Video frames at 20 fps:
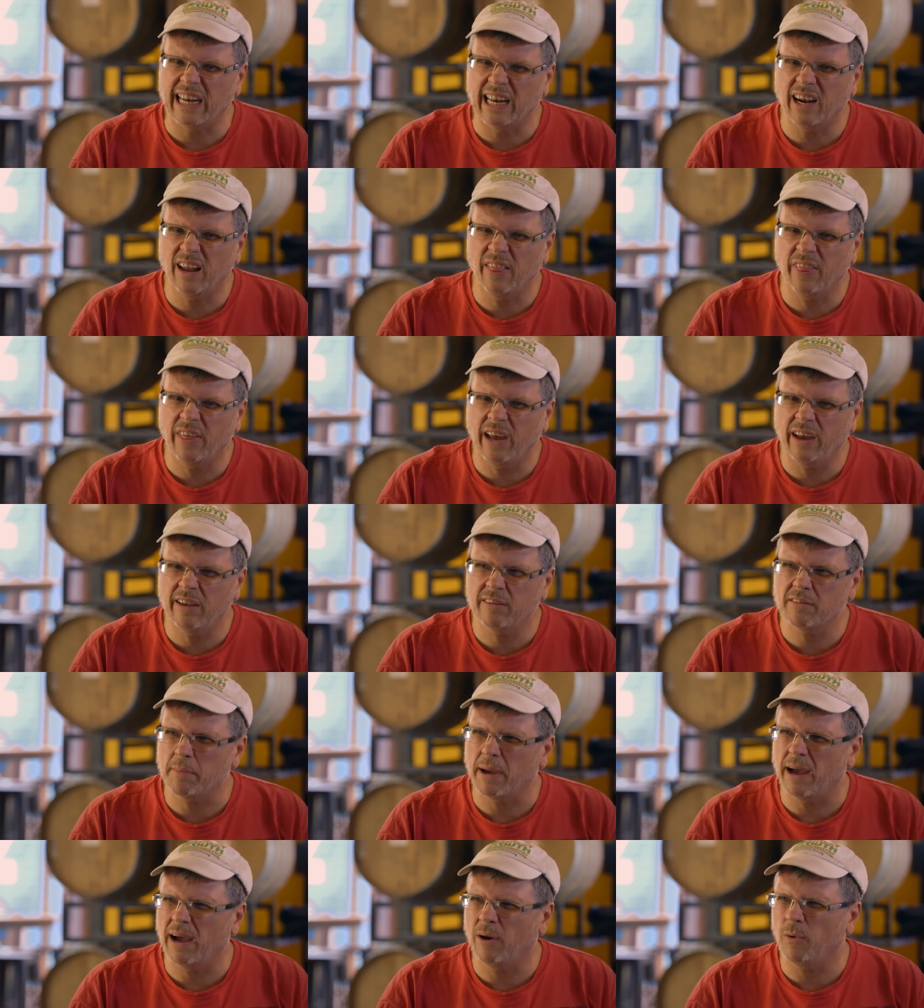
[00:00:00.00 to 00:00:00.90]
little things
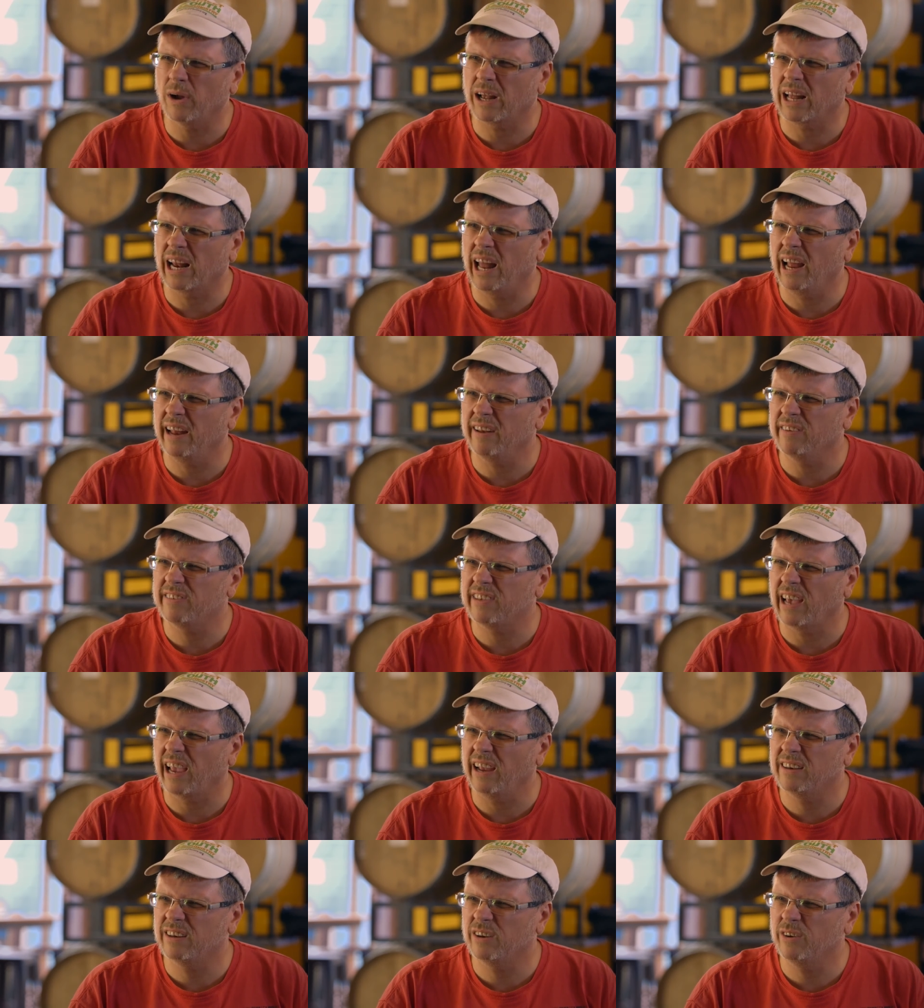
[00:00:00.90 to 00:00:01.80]
about what clients
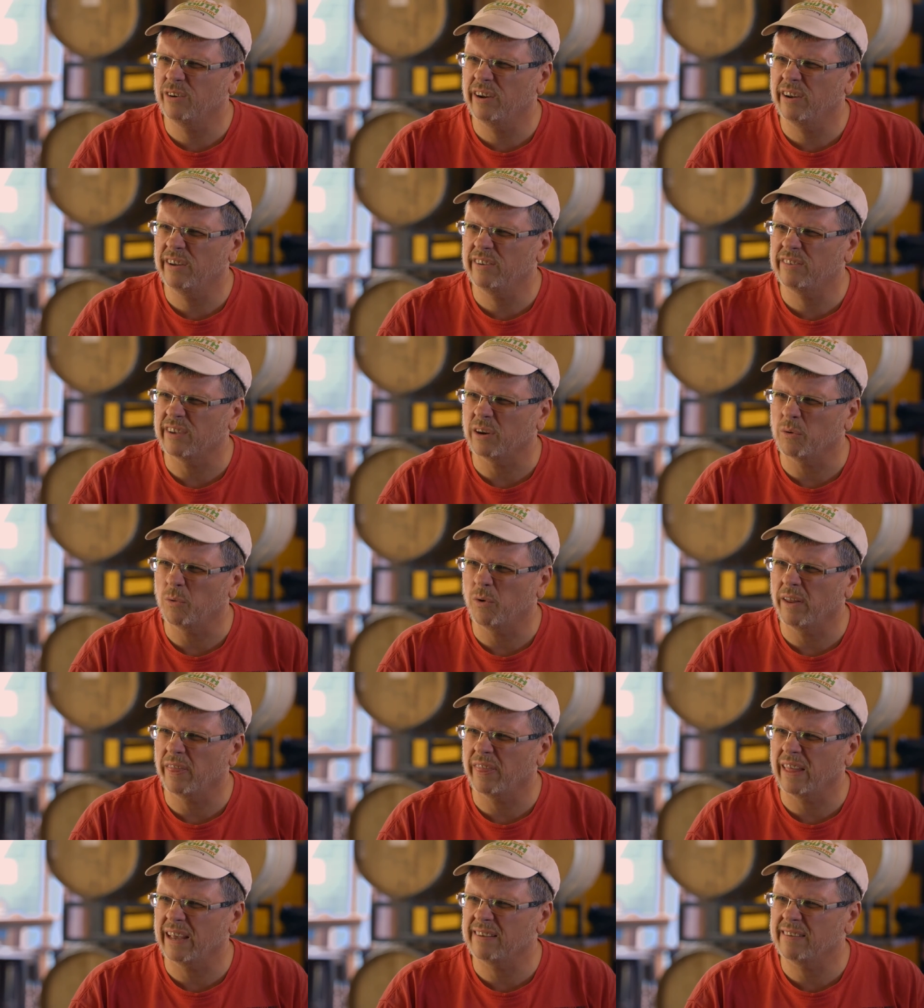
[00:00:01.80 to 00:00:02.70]
say to us and
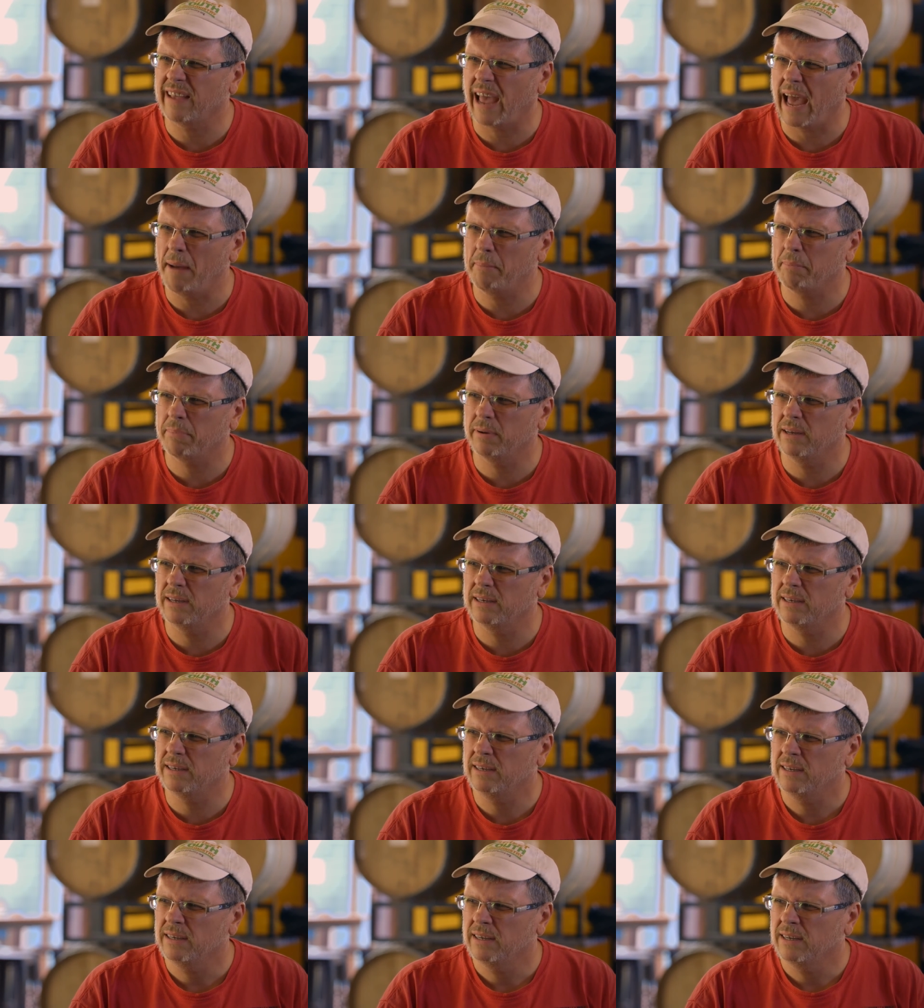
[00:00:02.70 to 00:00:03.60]
what things
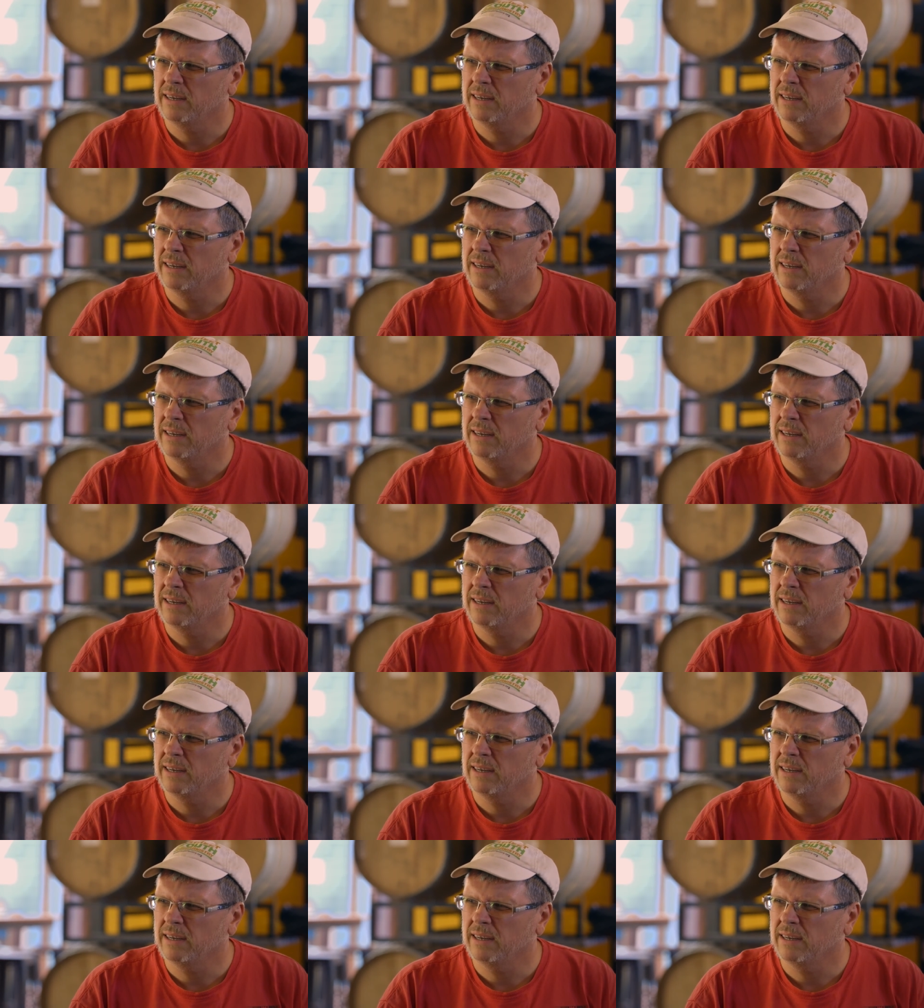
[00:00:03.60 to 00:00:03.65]
happen,